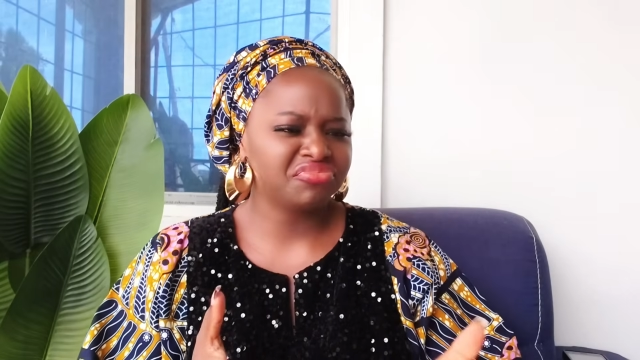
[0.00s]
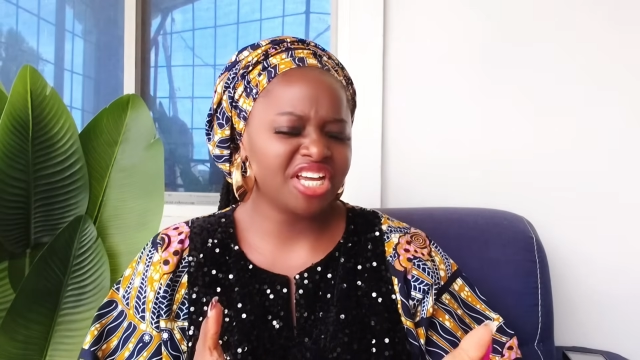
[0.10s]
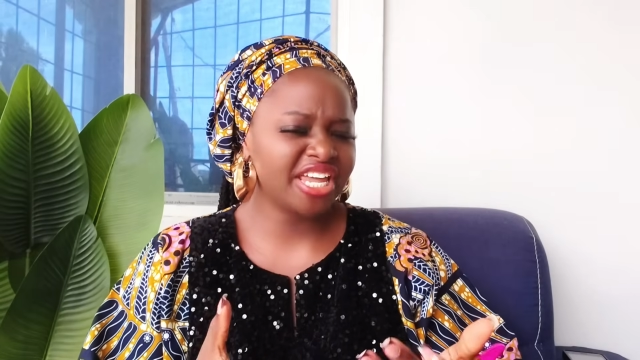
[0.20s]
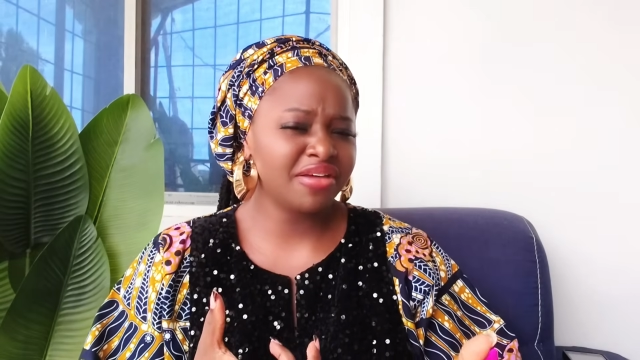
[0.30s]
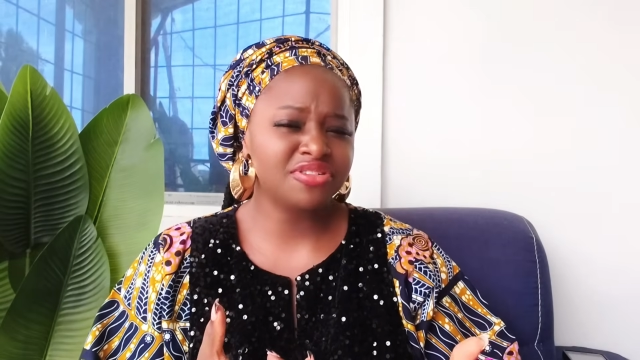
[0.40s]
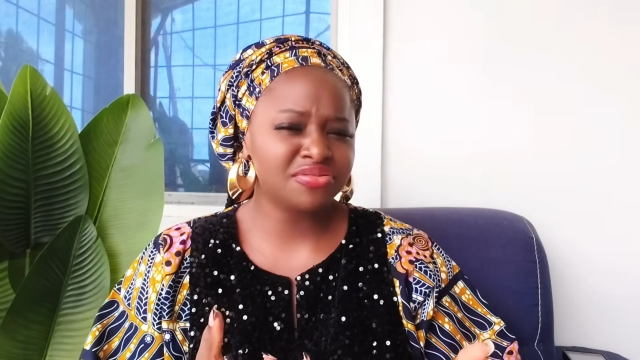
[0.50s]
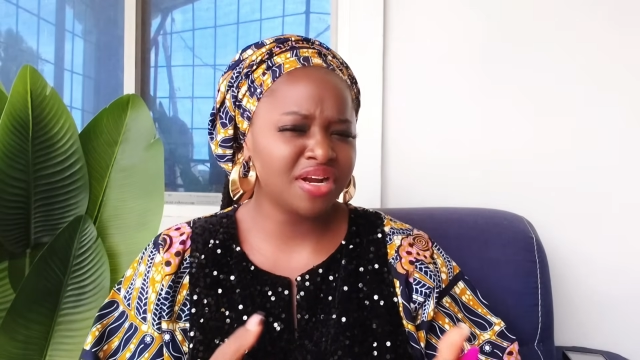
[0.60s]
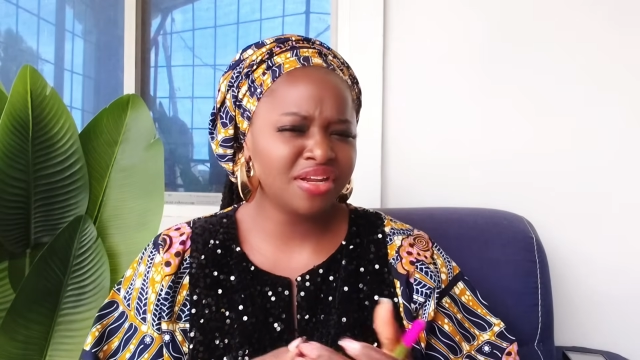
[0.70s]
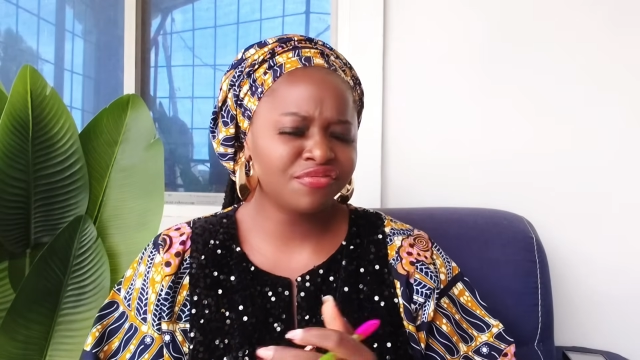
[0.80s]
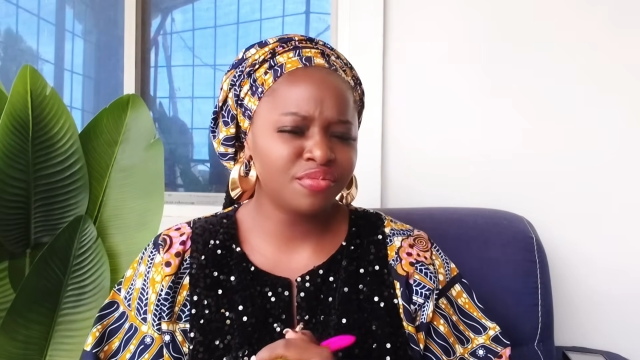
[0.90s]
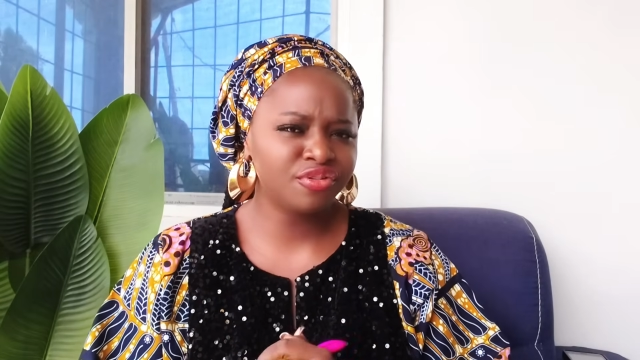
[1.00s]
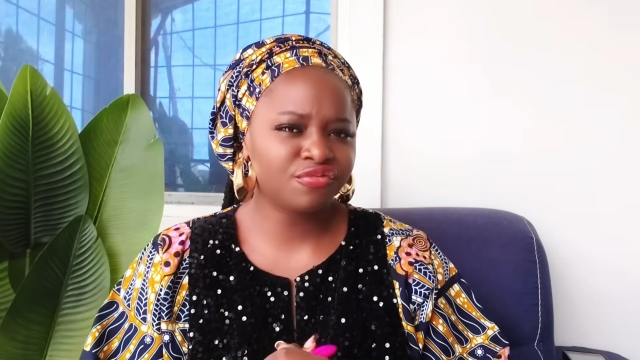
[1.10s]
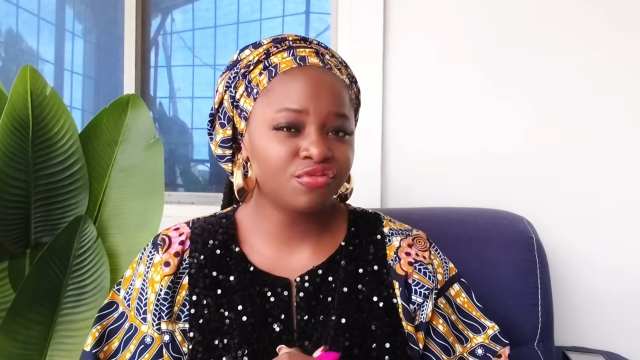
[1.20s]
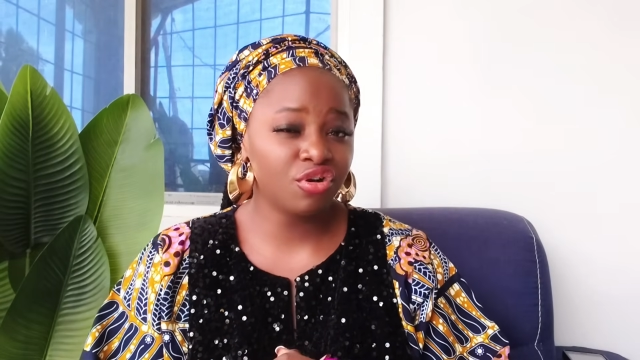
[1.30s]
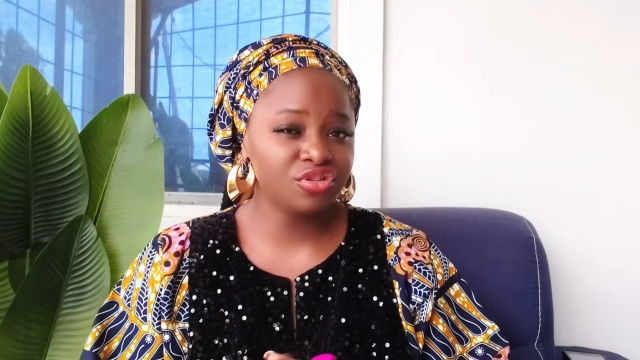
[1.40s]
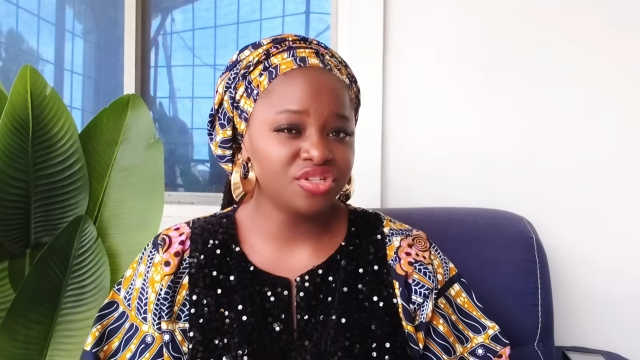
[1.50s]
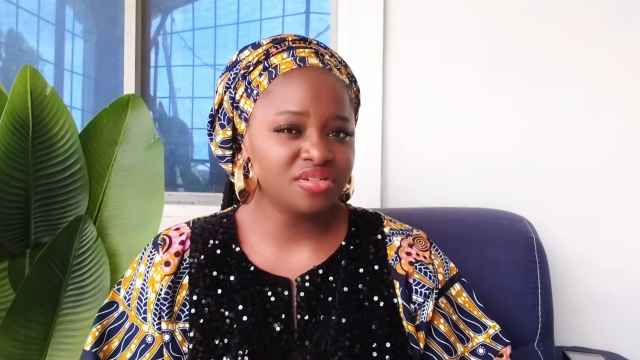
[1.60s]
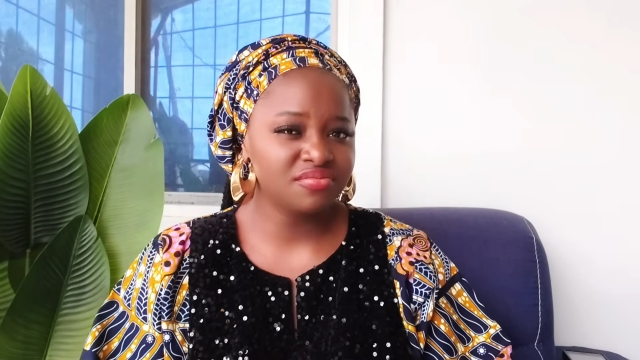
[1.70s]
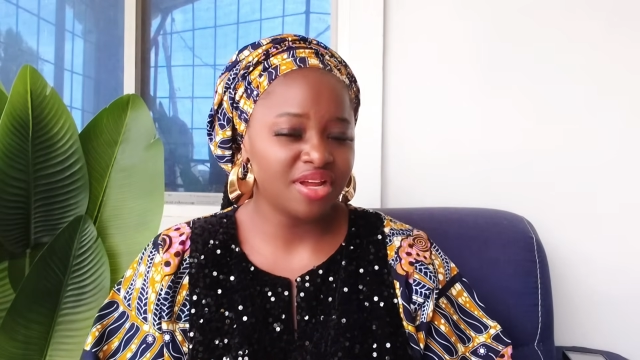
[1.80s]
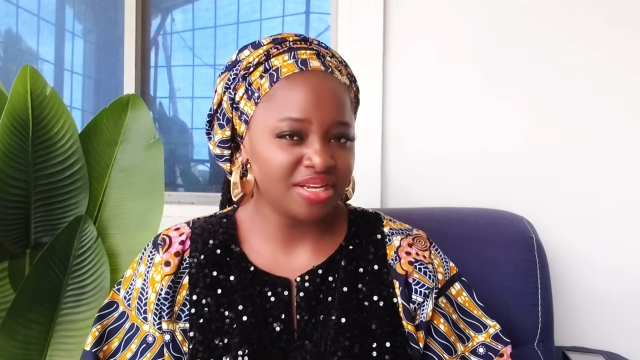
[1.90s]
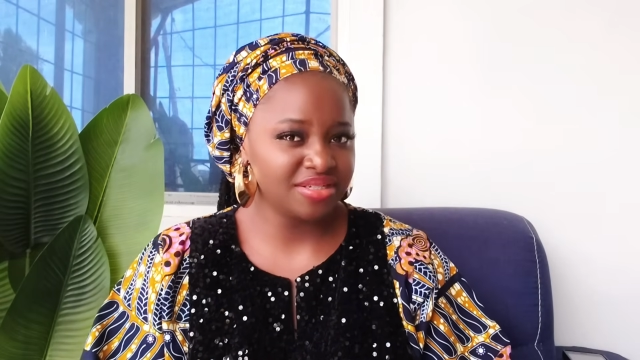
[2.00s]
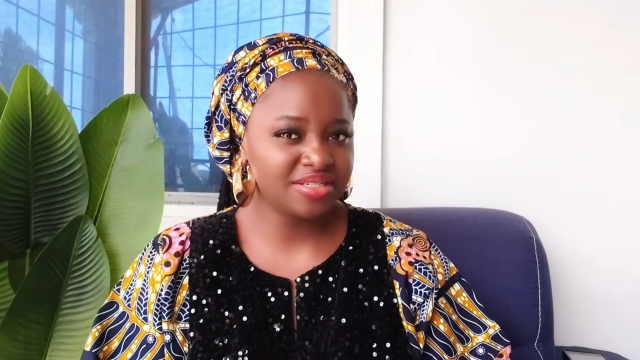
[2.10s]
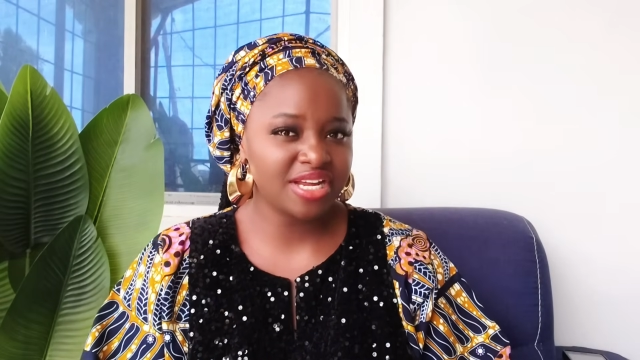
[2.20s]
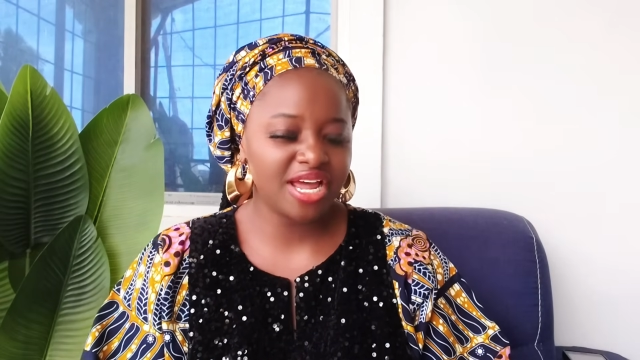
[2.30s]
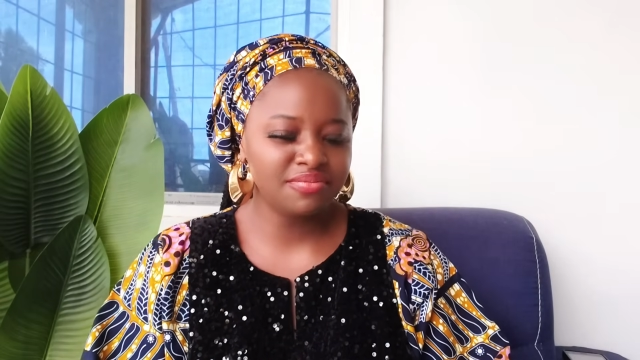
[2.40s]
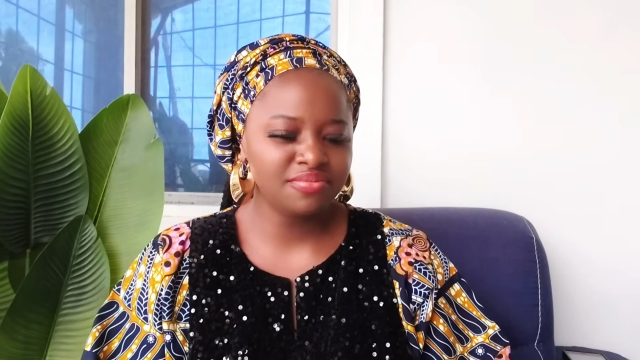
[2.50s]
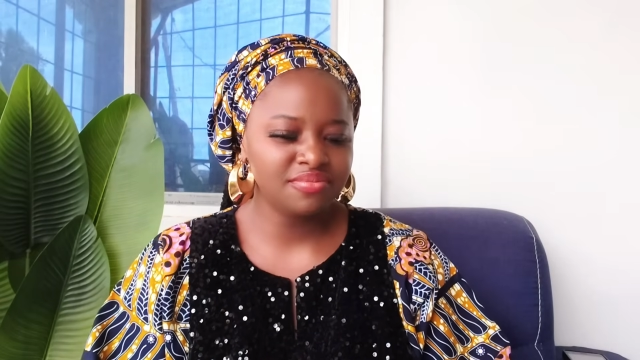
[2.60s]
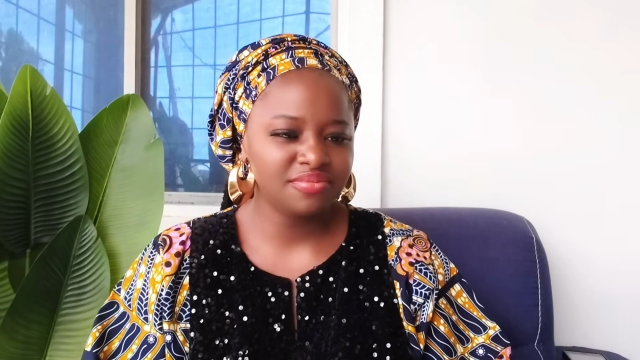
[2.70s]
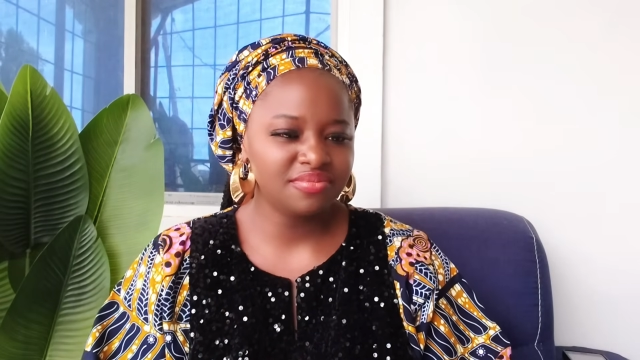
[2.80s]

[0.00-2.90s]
they came directly from the front at this time